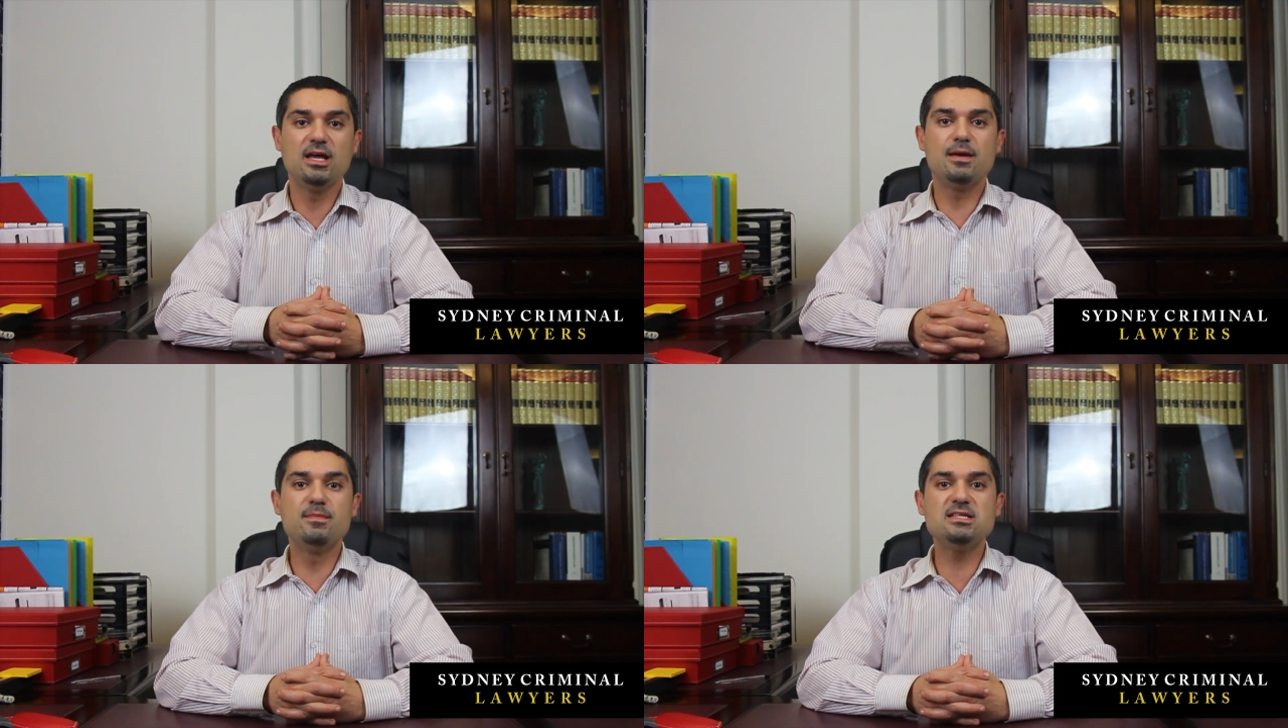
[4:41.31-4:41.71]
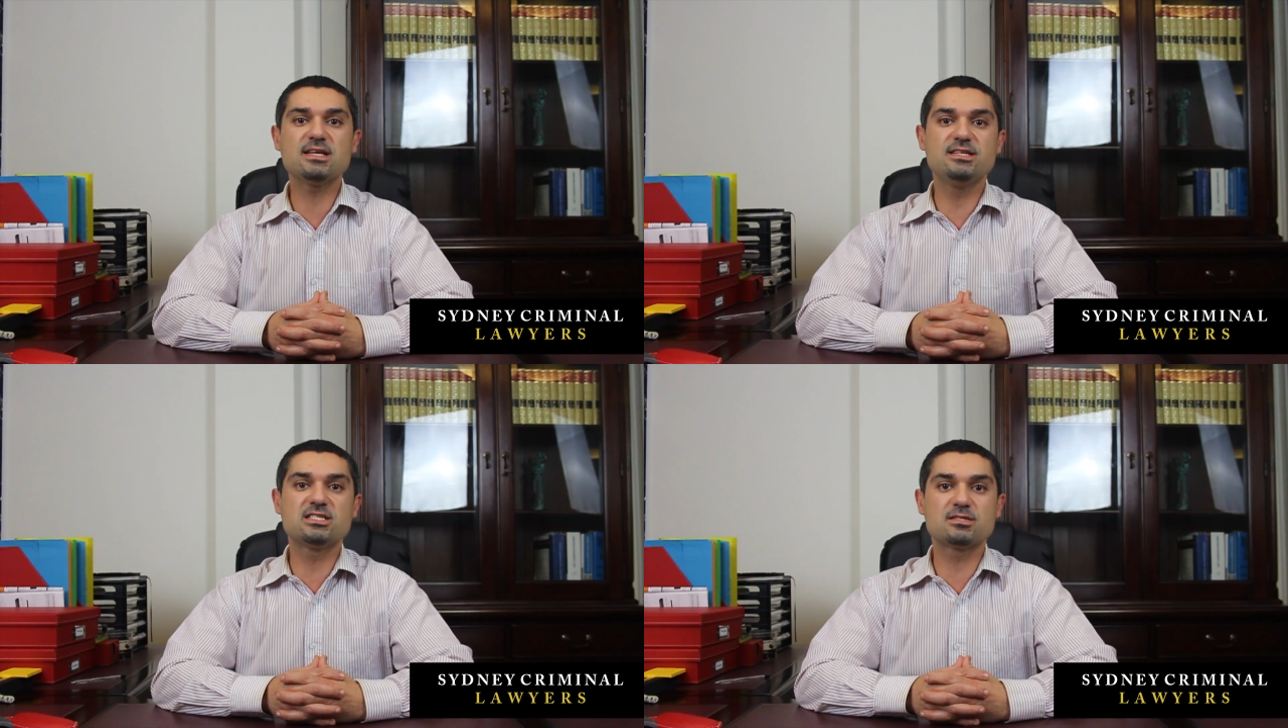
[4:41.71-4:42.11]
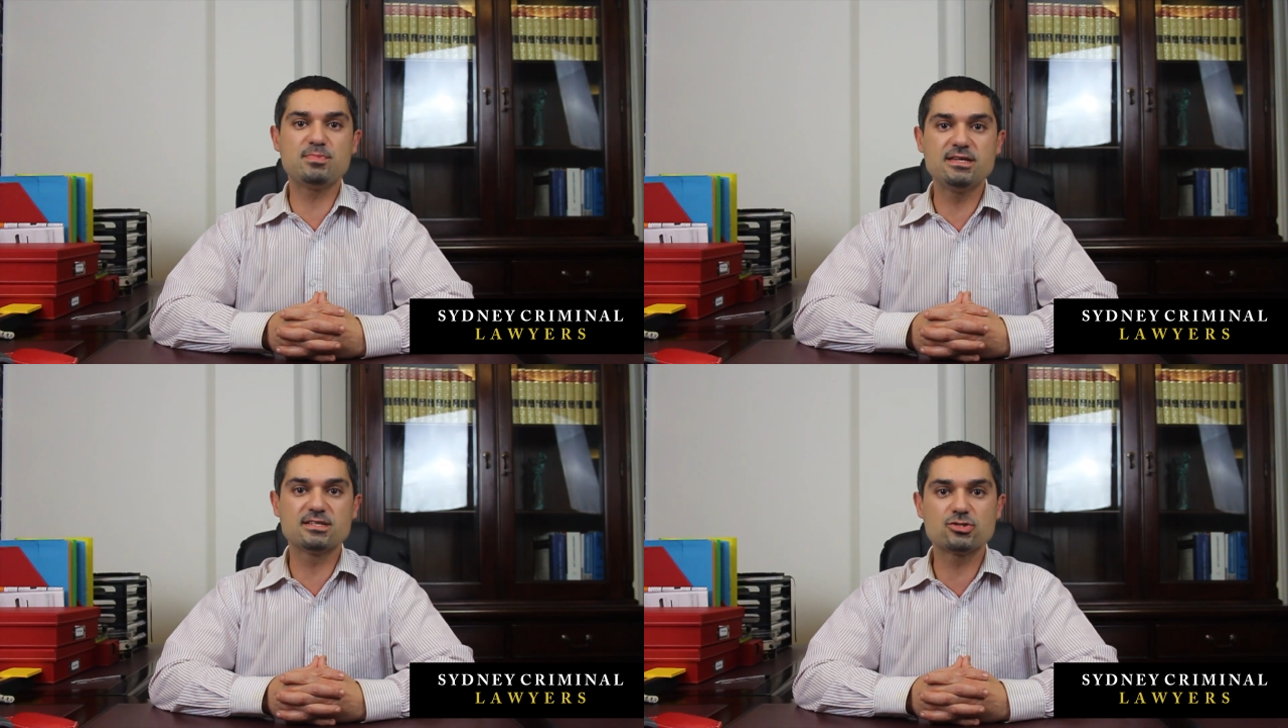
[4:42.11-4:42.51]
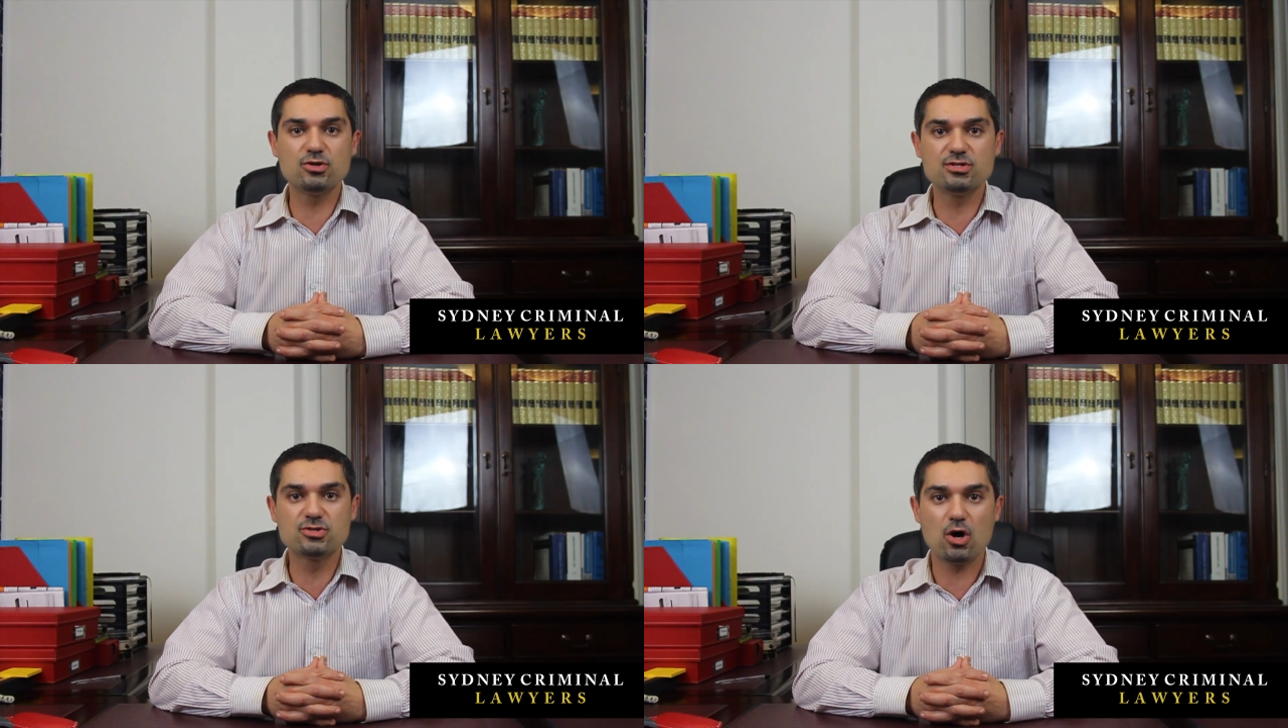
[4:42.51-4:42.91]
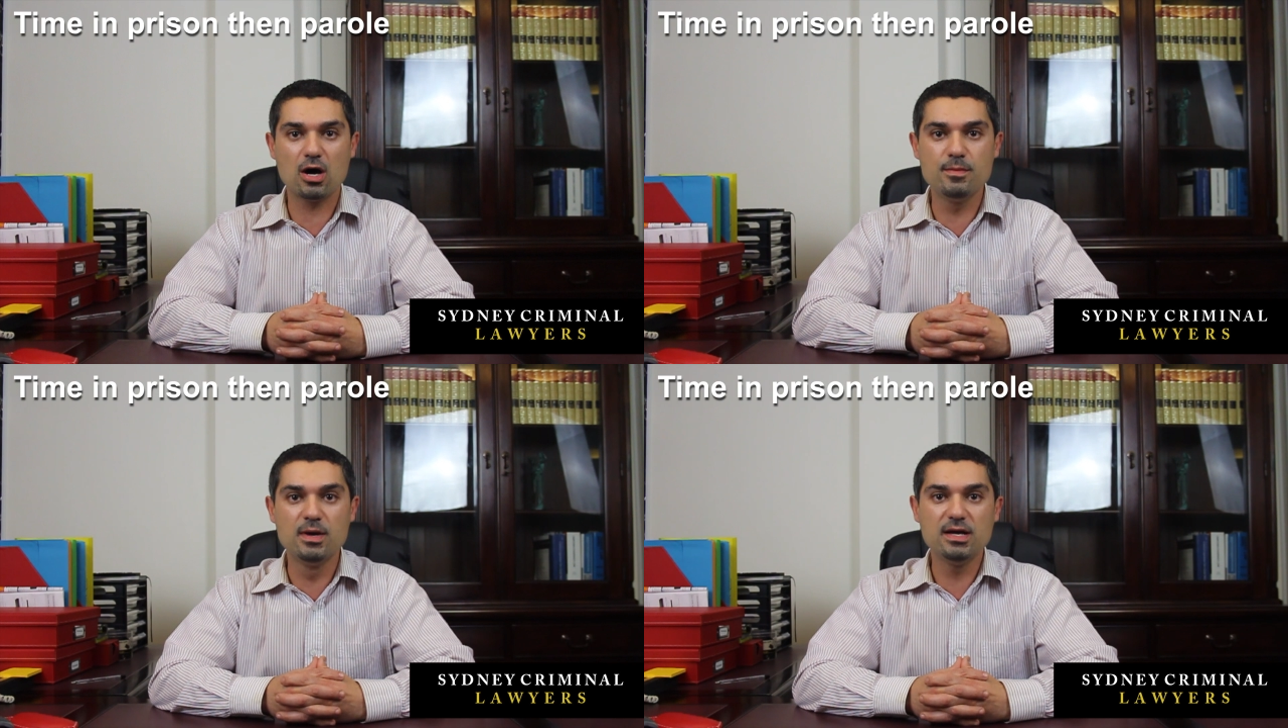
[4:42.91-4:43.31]
It means that you spend a certain
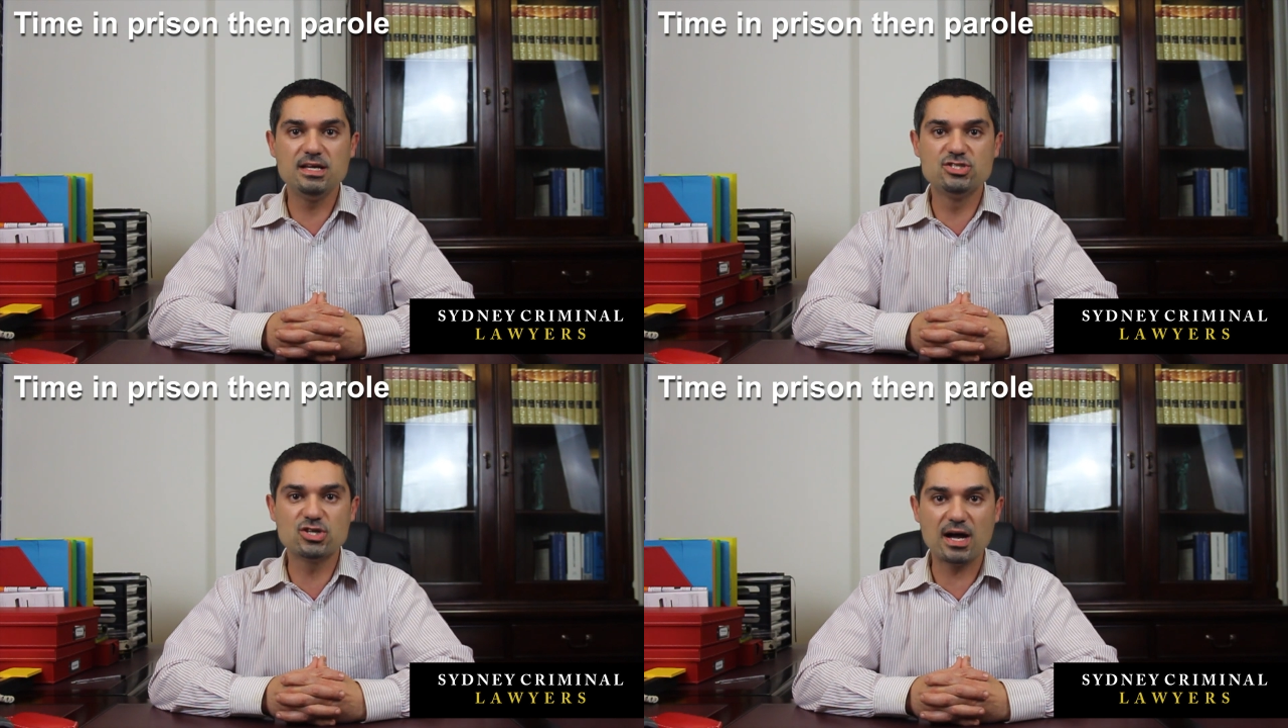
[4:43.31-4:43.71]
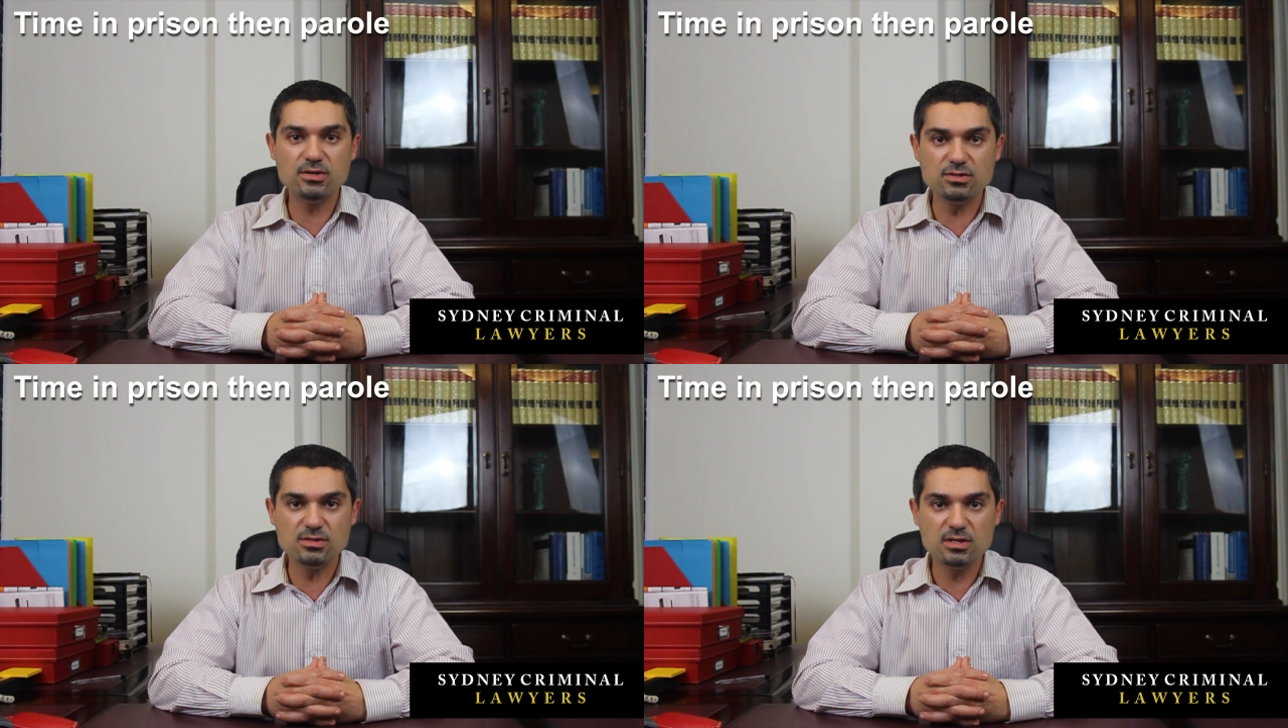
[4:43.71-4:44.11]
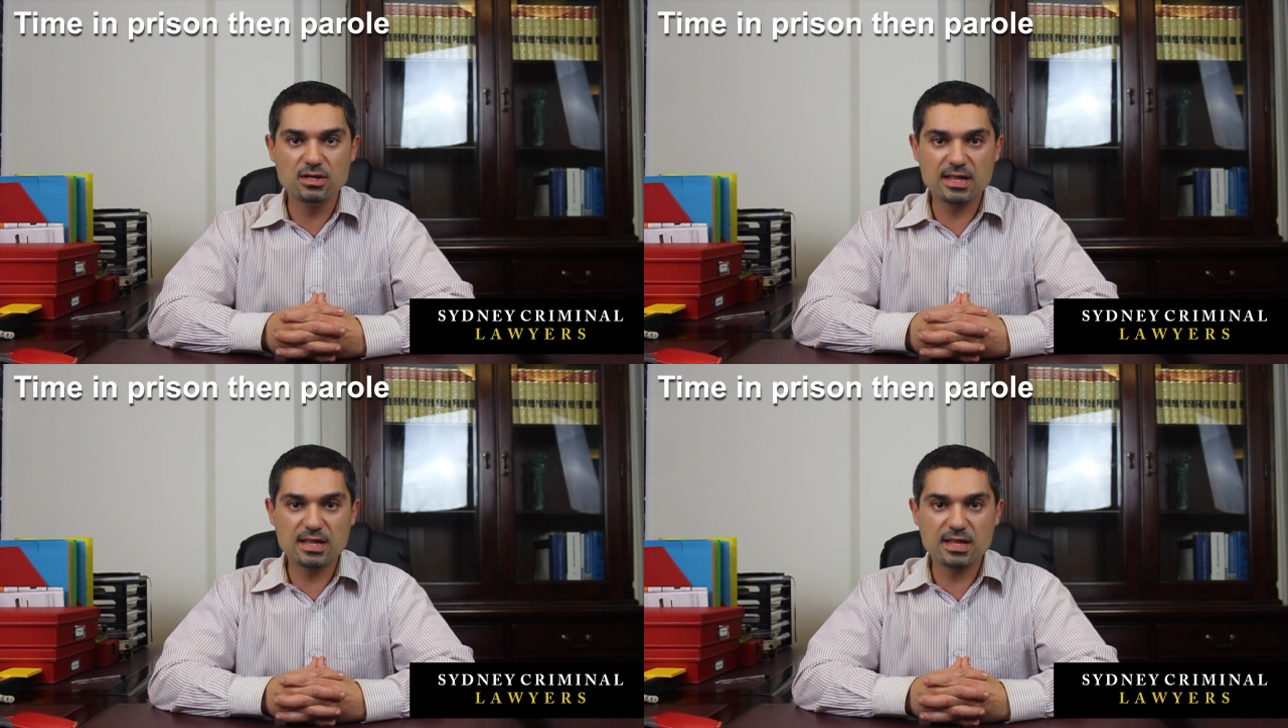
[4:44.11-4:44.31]
time in jail.